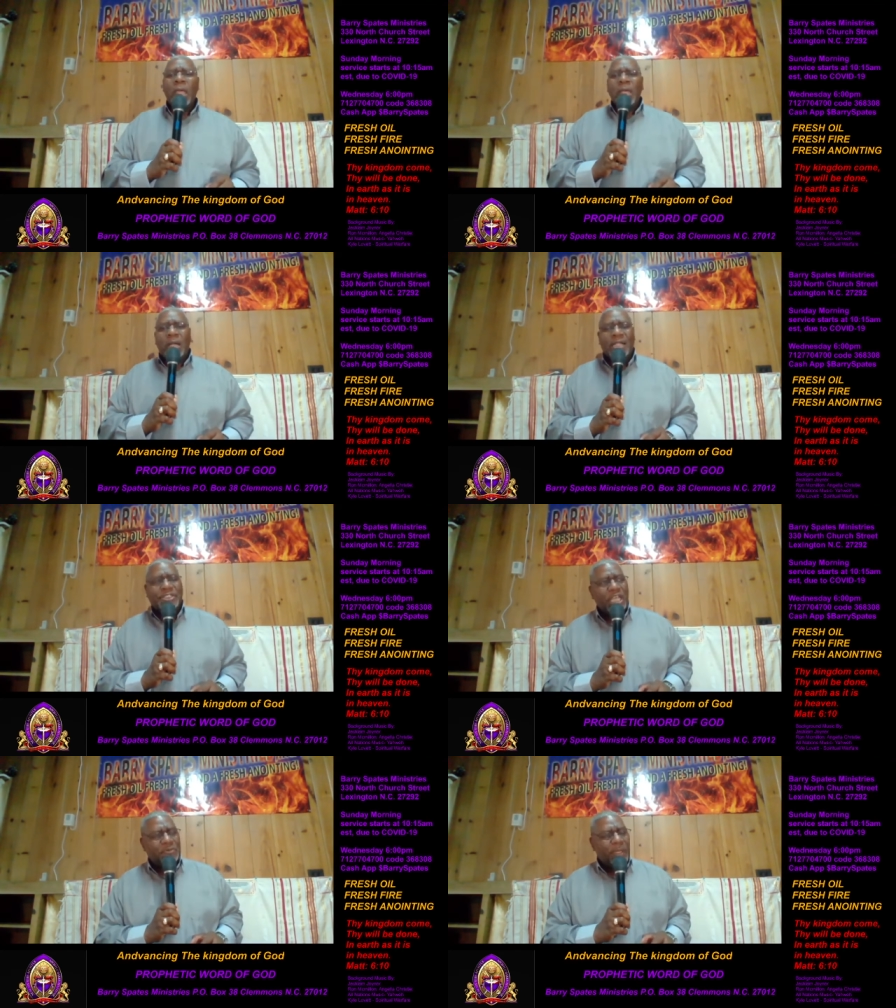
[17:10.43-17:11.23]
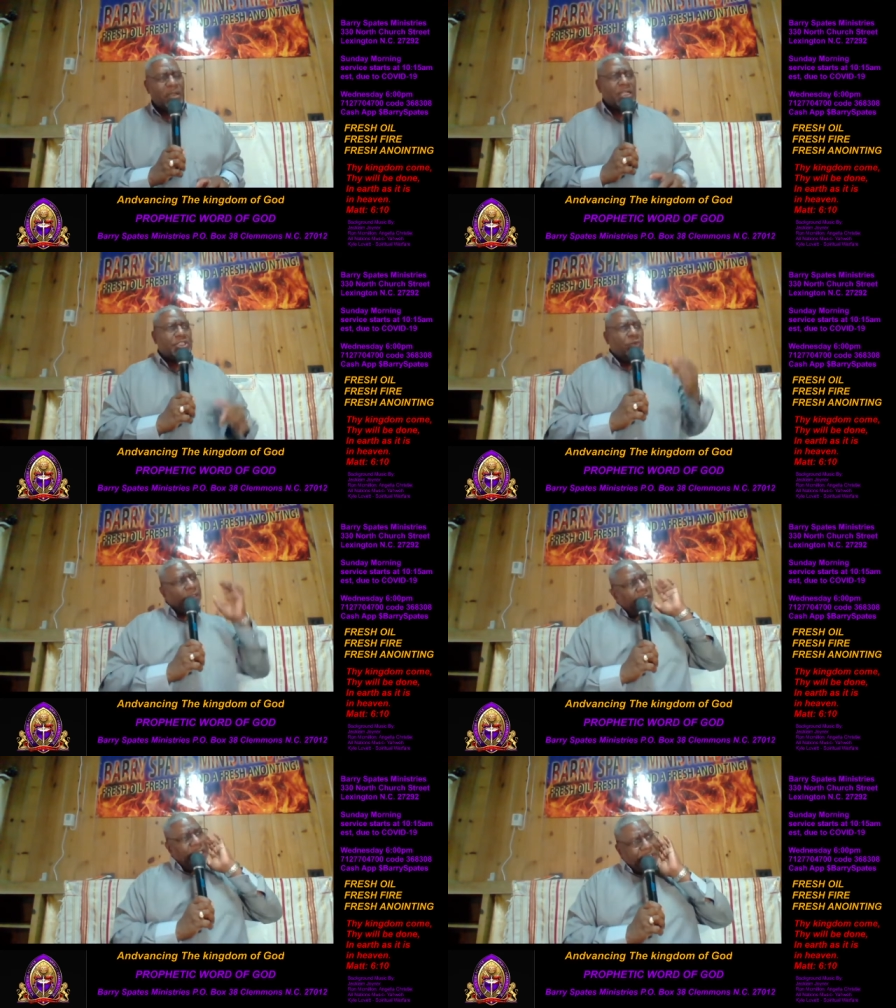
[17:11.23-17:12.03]
God says, because you
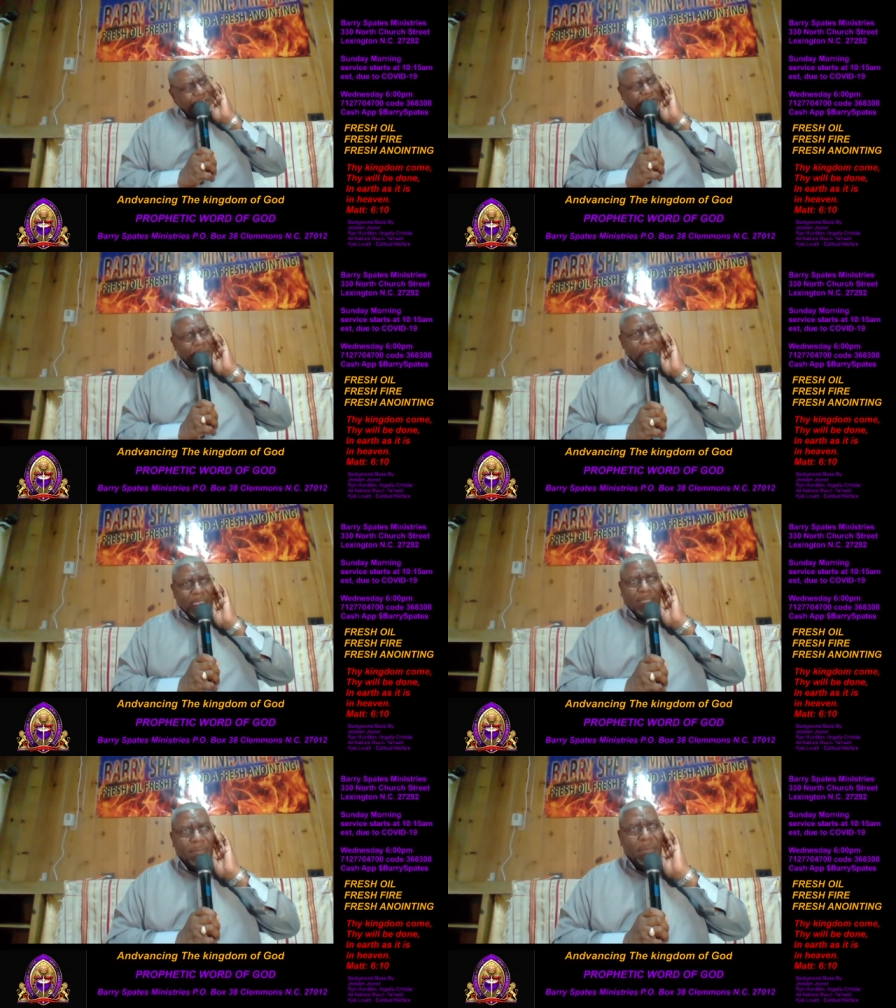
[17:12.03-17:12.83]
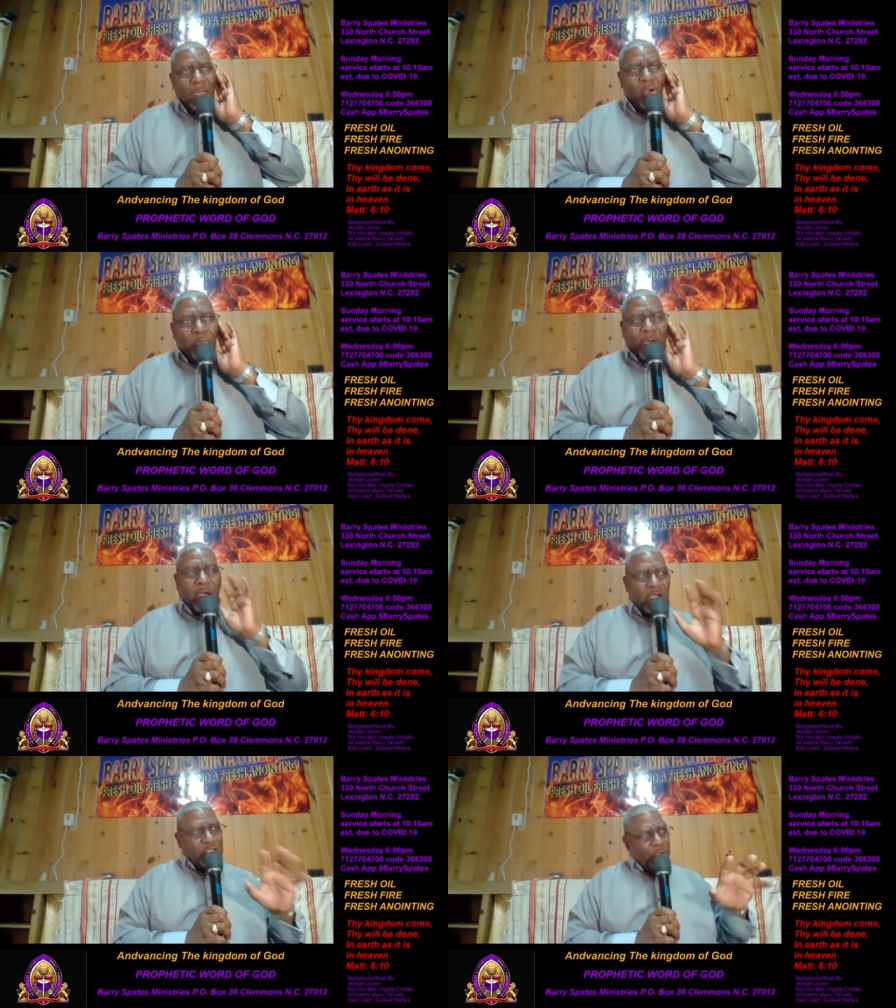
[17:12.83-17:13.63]
listen to me,
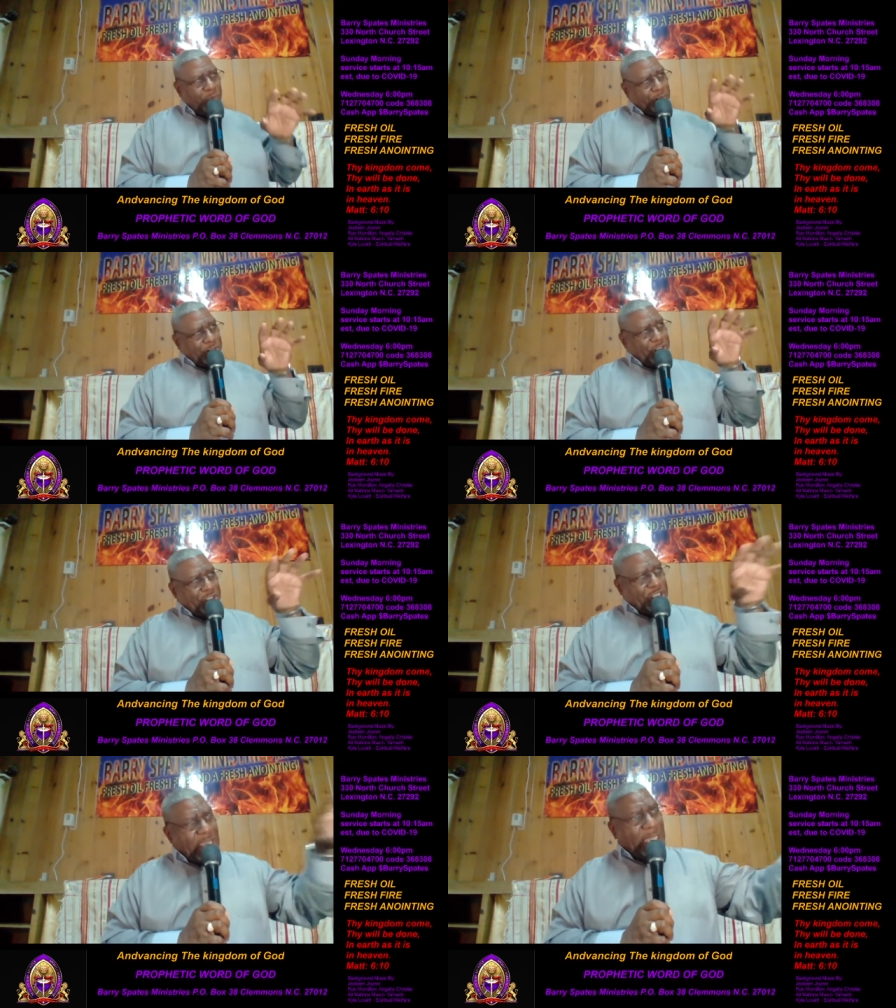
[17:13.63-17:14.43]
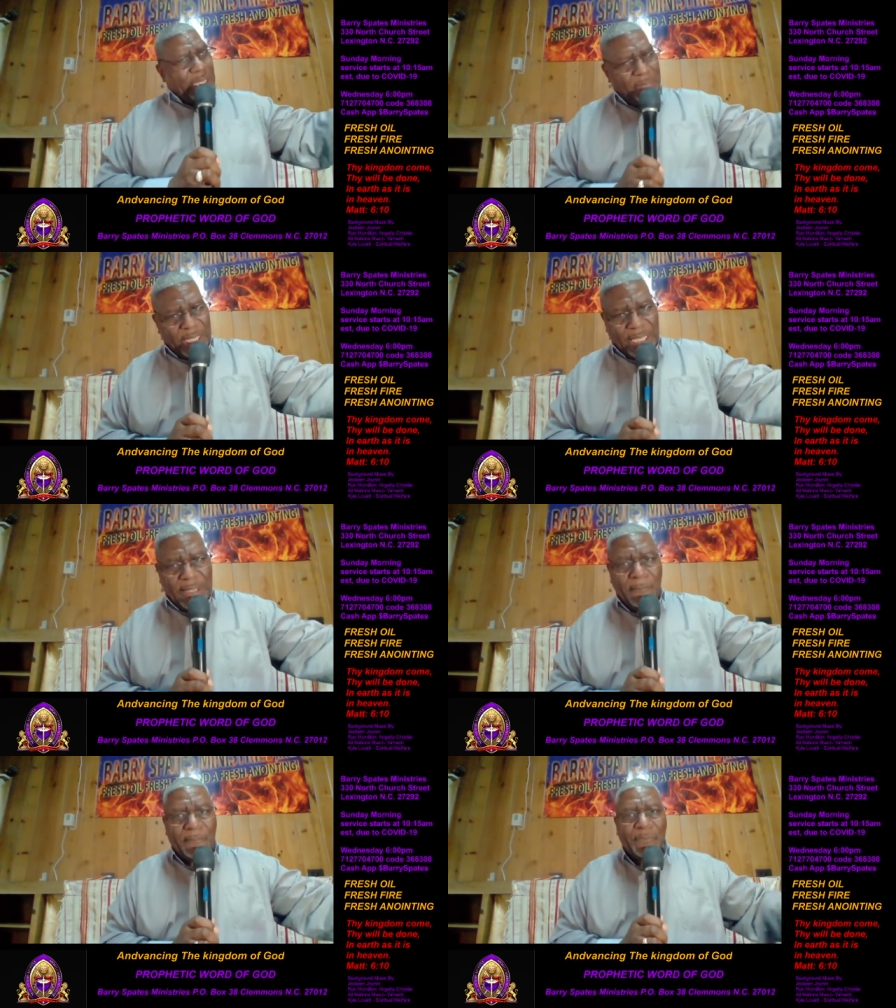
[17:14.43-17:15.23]
because you seek
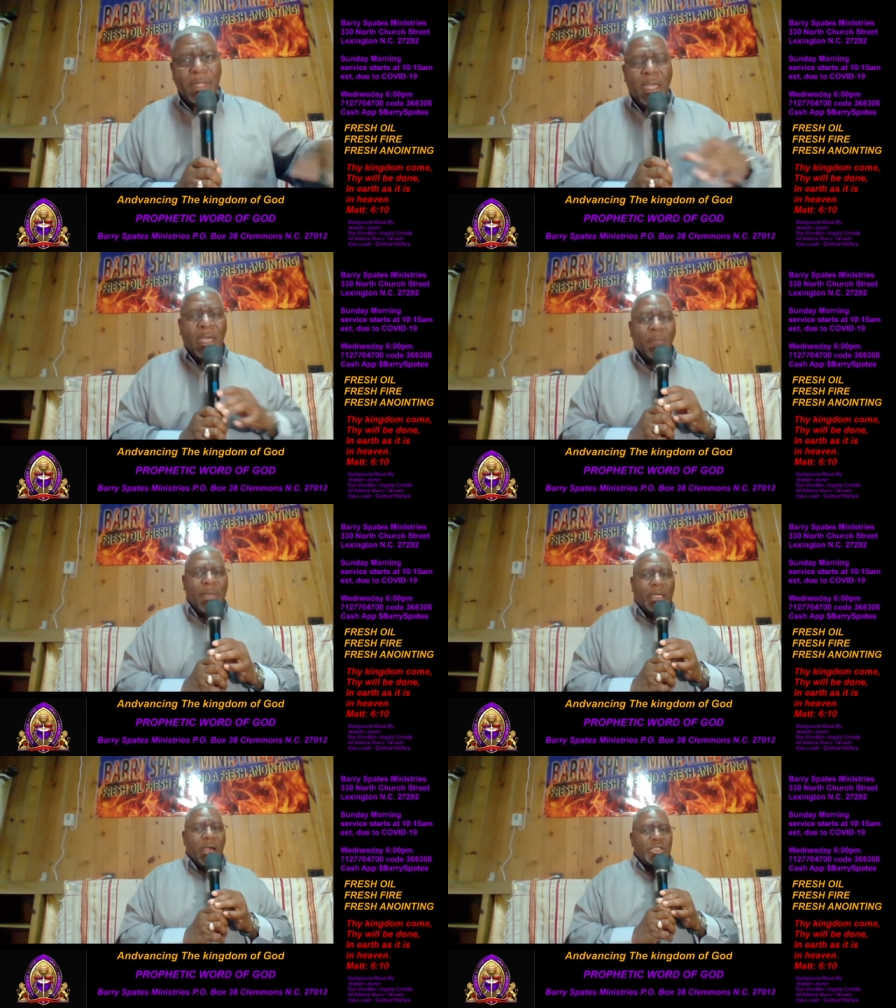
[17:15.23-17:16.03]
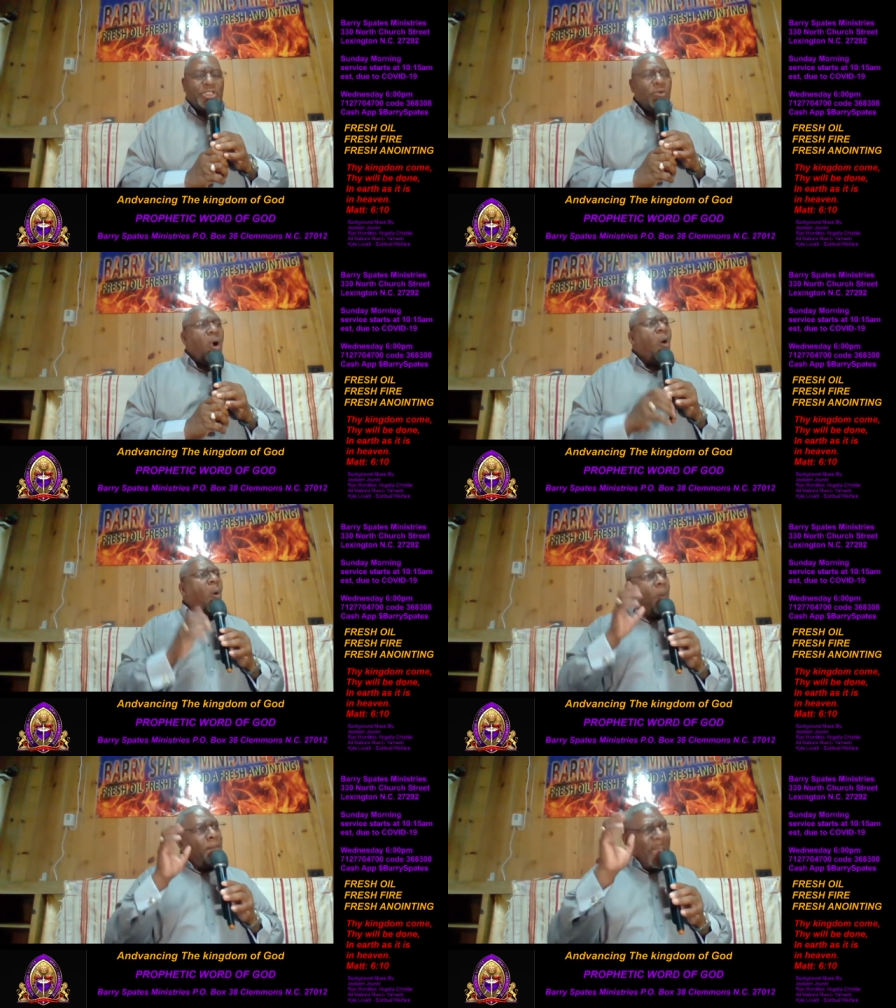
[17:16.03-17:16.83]
me, because you
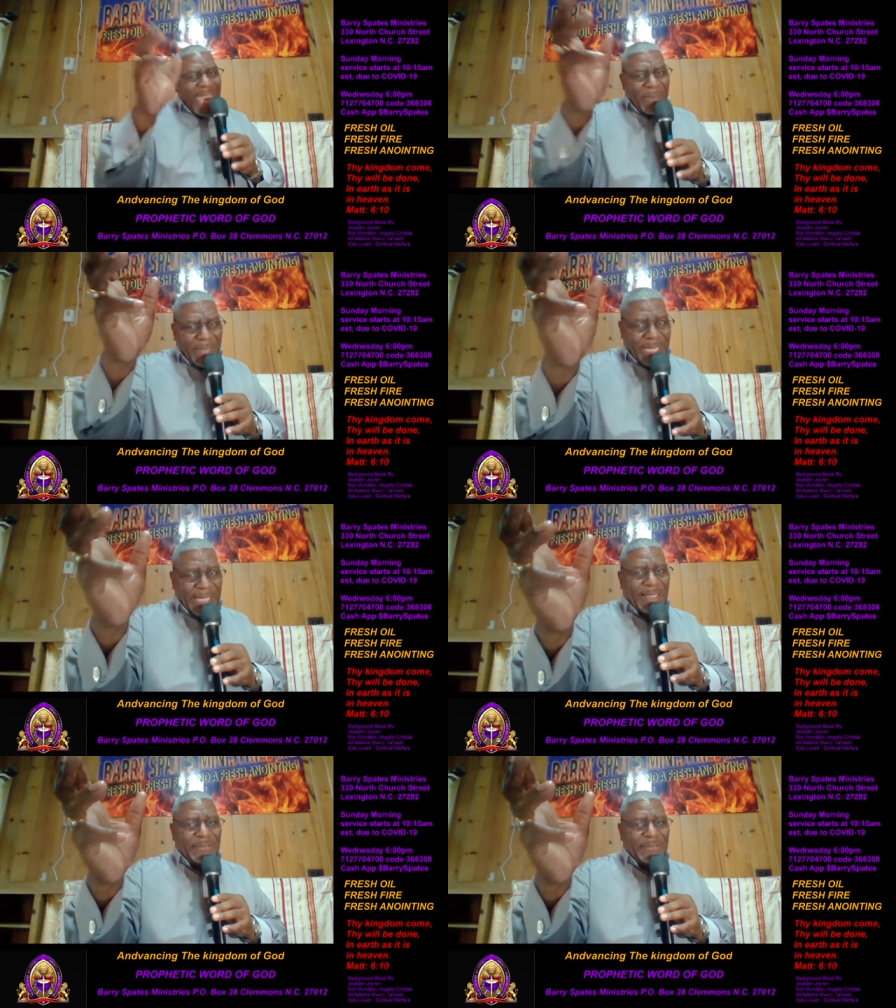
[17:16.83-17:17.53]
obey me.